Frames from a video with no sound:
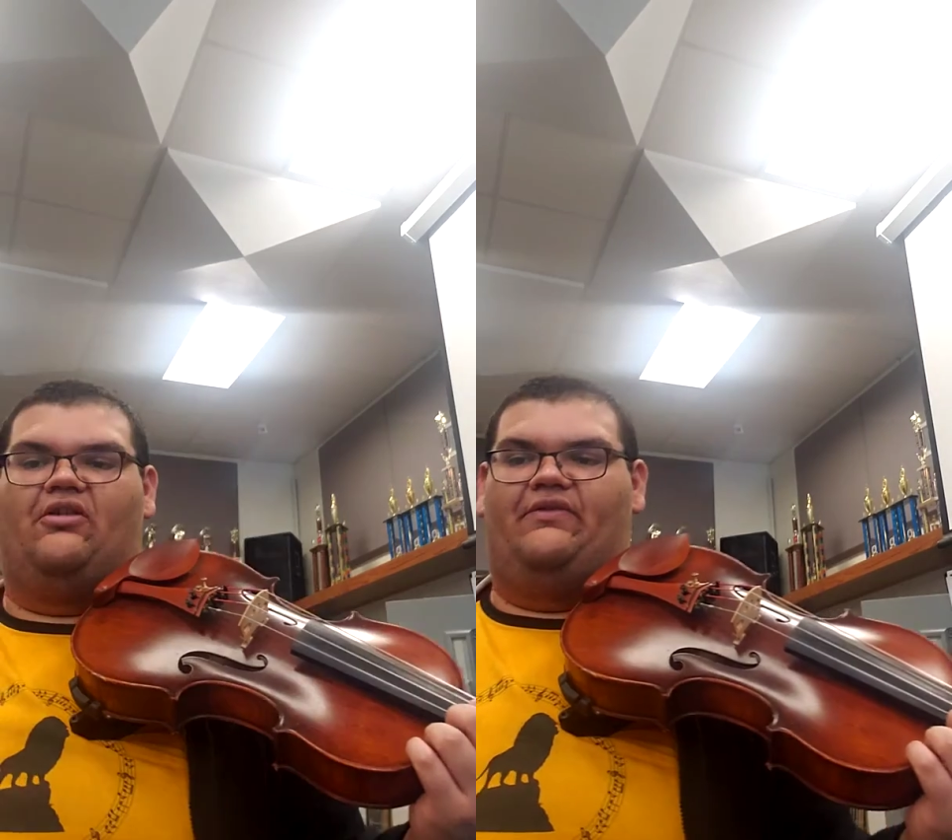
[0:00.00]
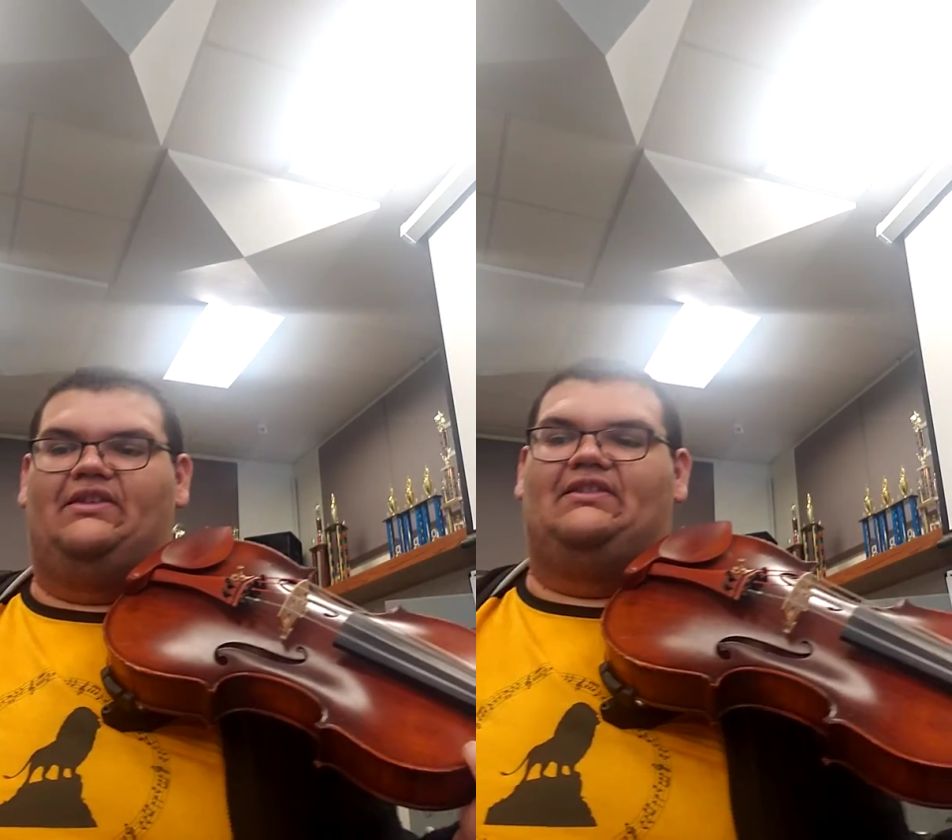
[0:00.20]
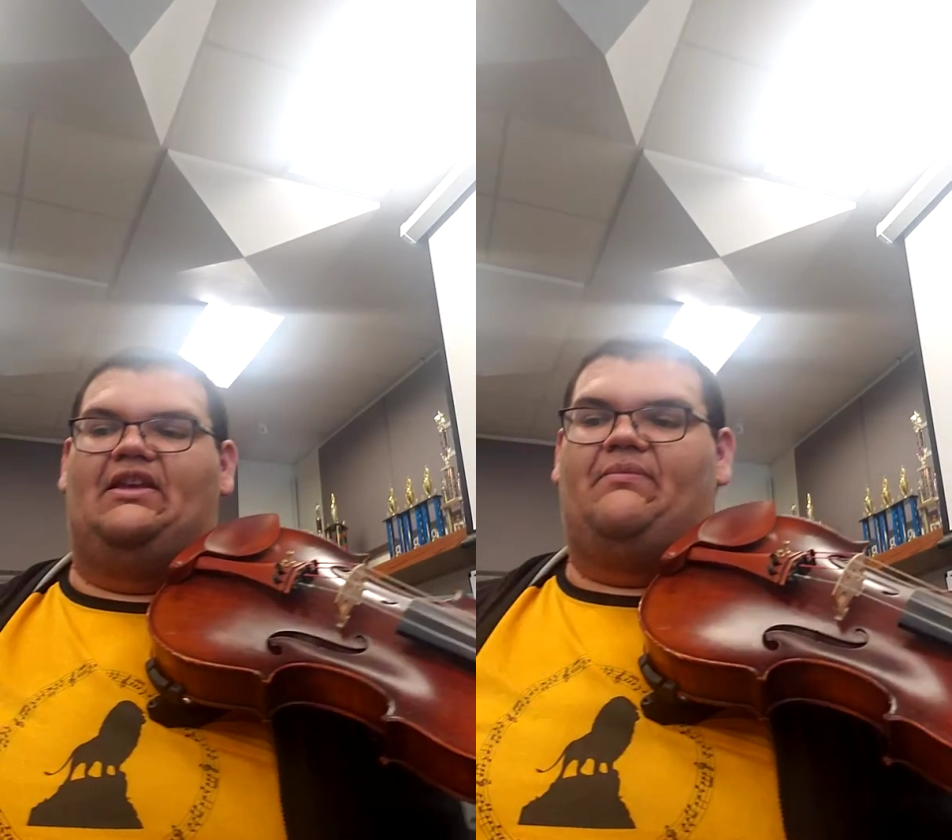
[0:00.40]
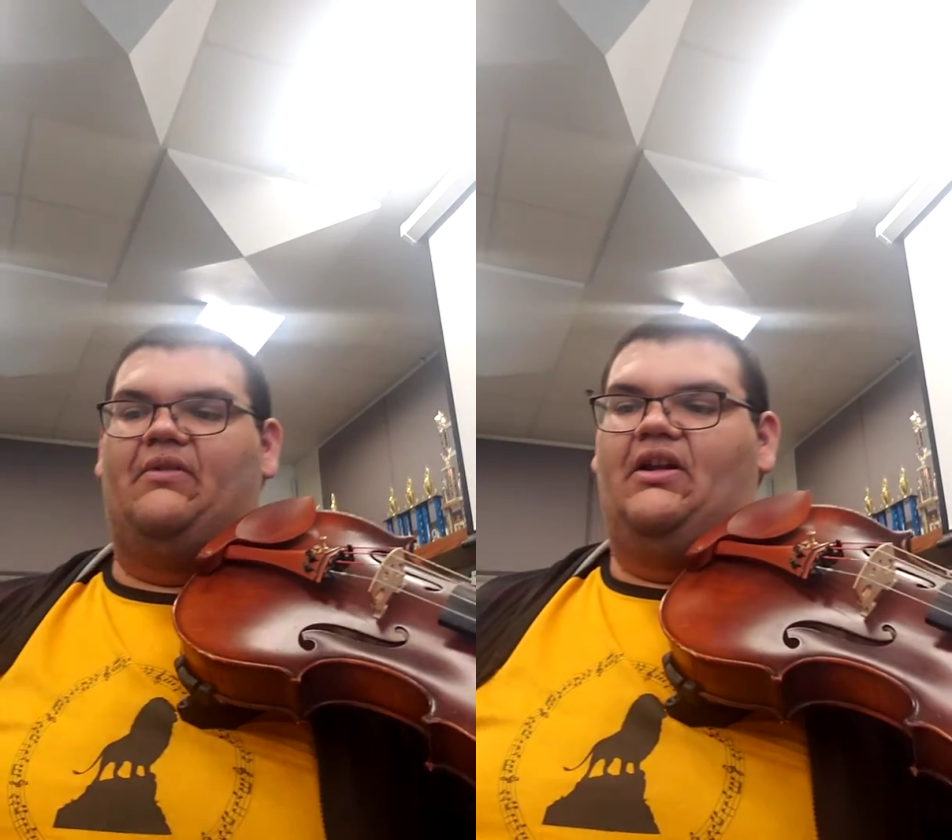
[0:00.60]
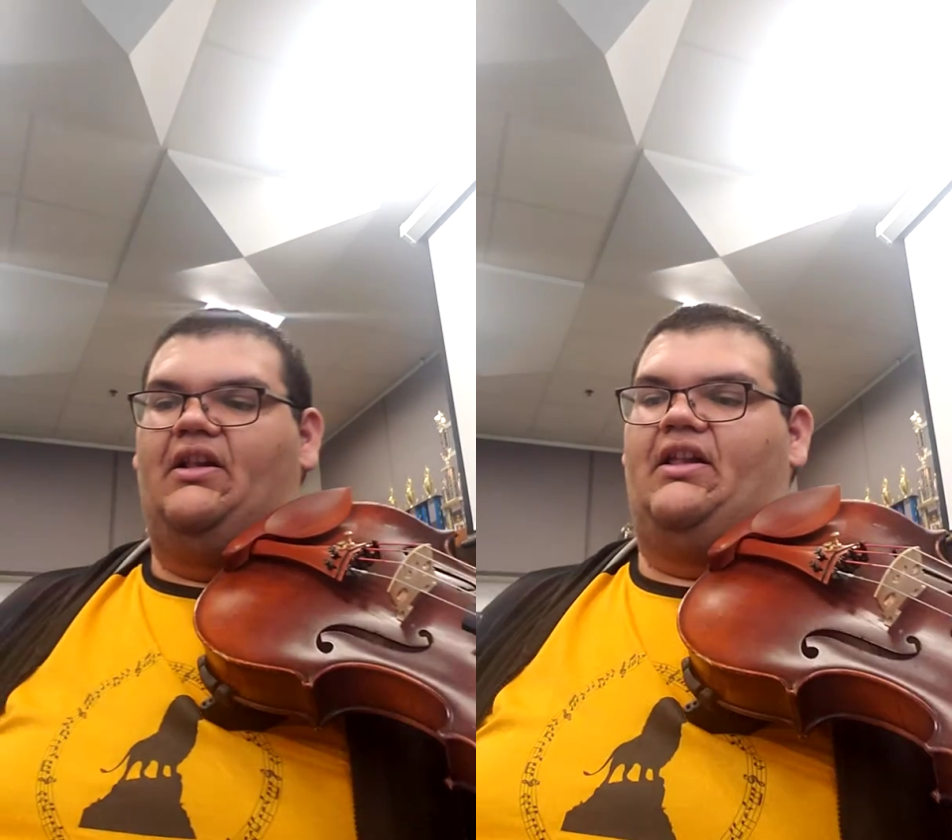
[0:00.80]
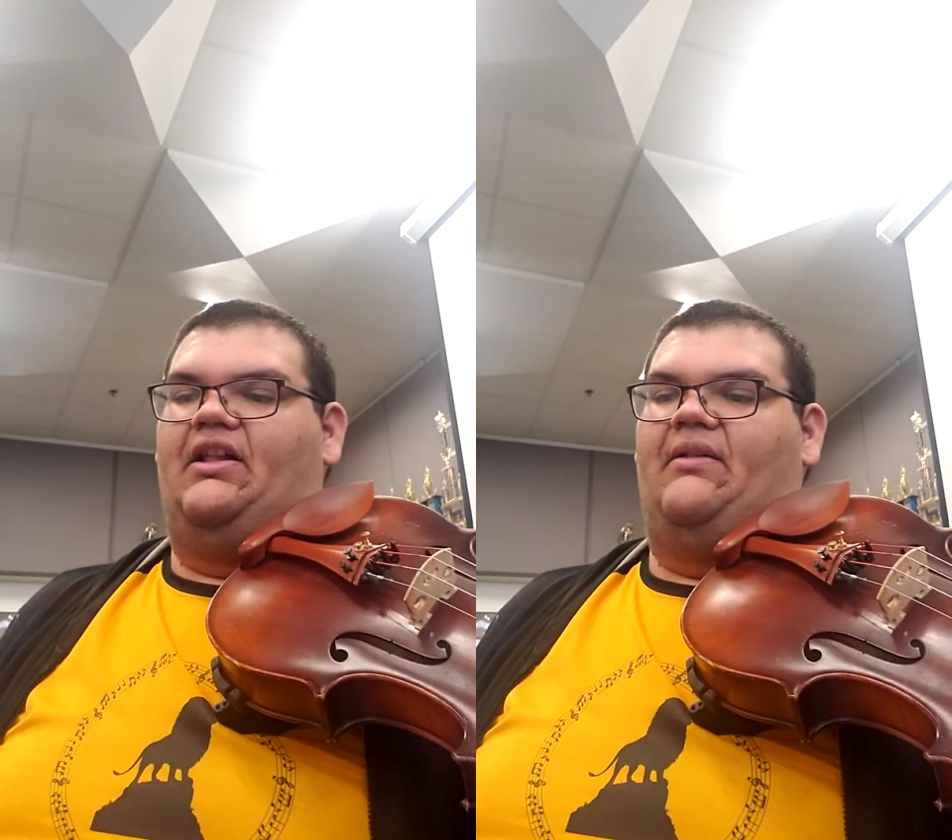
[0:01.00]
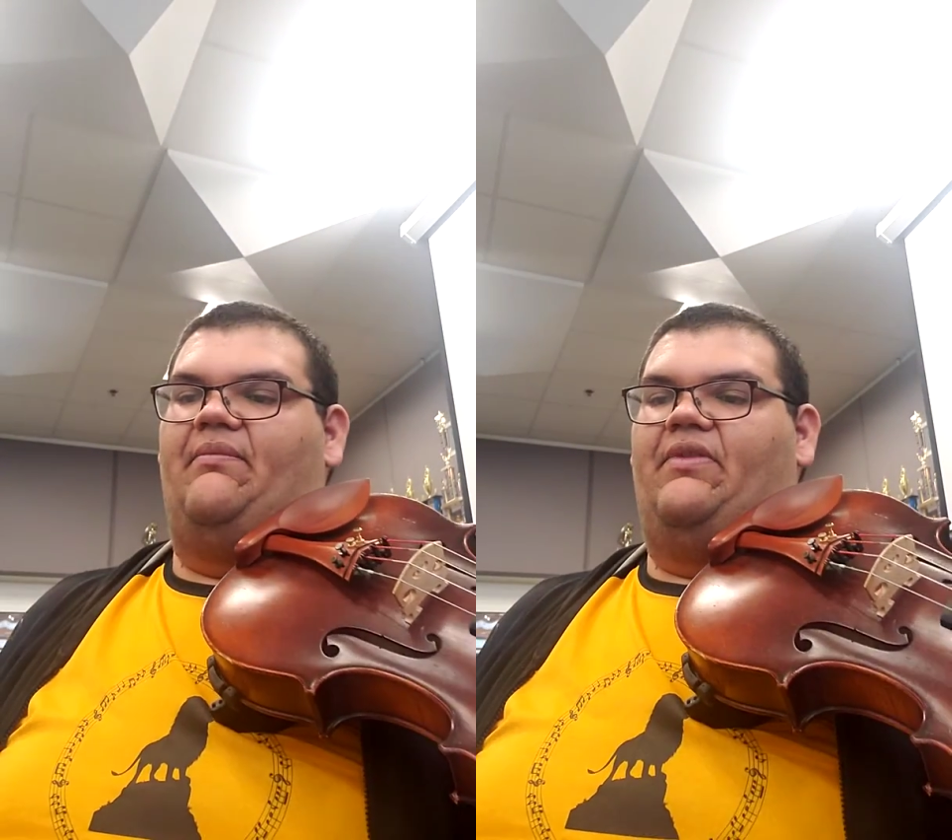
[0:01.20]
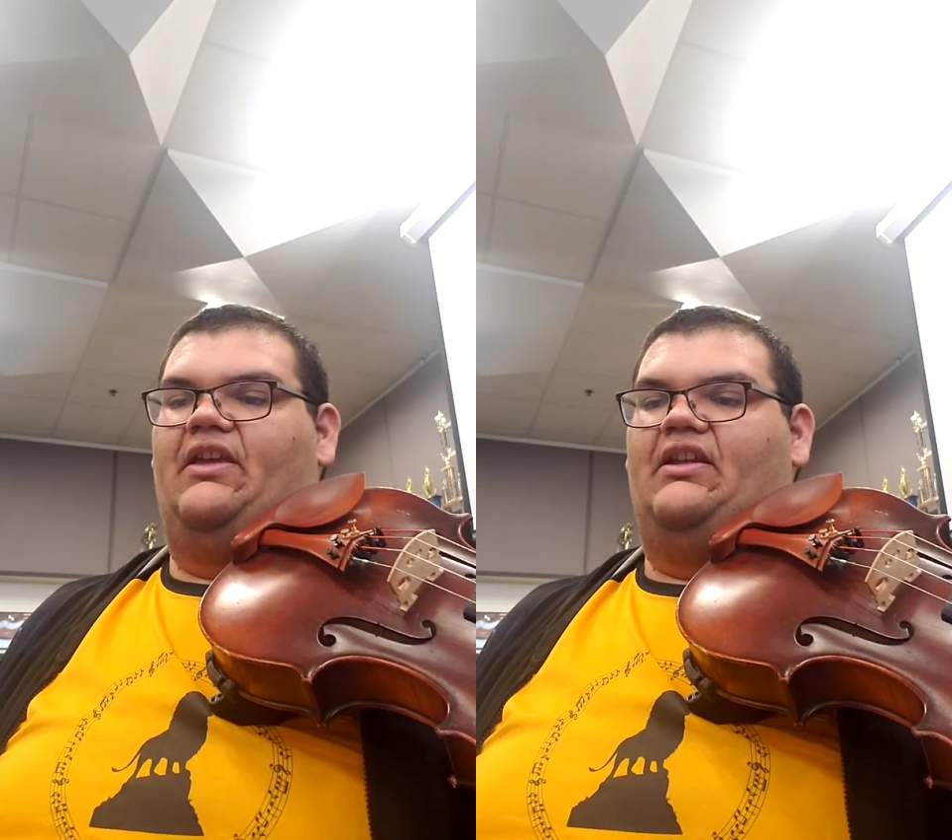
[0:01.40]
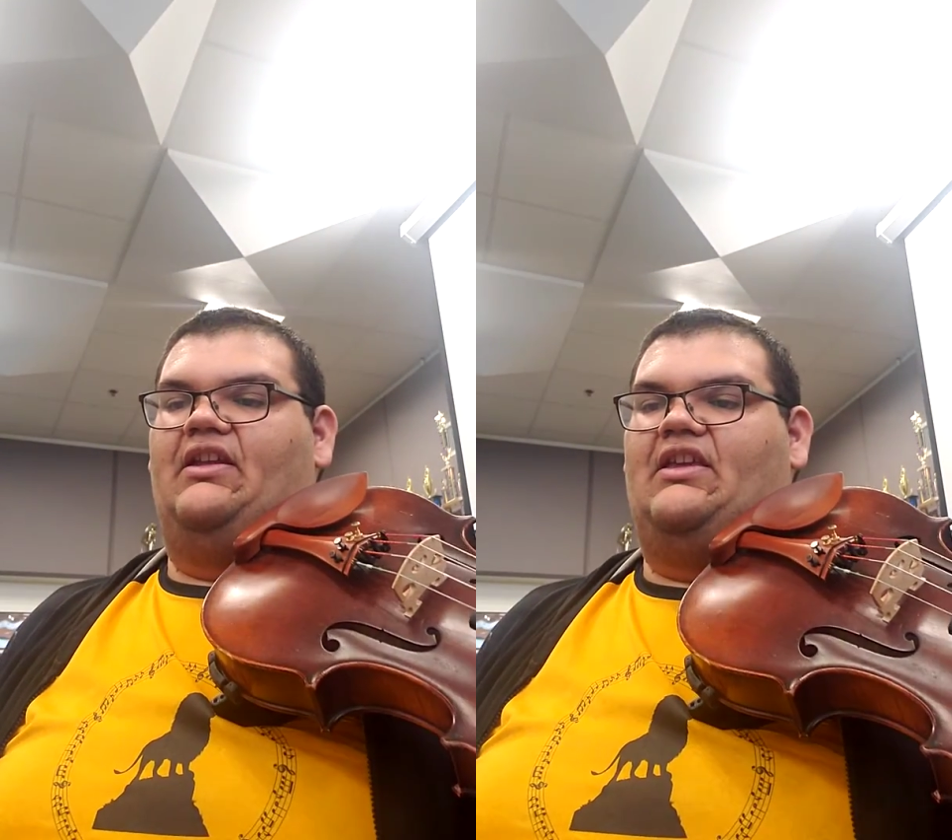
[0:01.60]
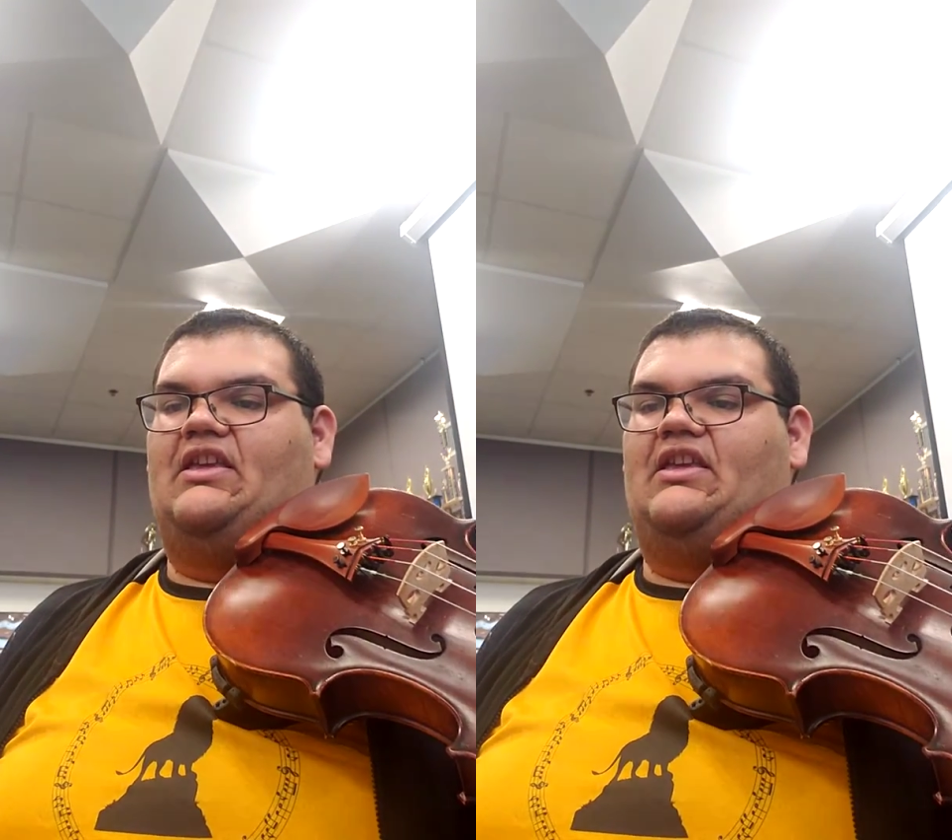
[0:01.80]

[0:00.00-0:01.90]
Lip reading: of the same. Then